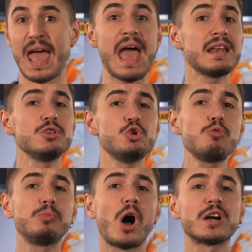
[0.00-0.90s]
Adding new
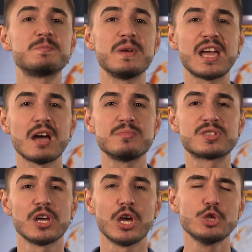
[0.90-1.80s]
blocks
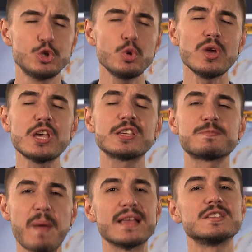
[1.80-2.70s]
becomes too
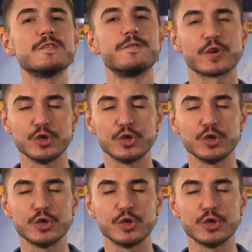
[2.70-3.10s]
expensive for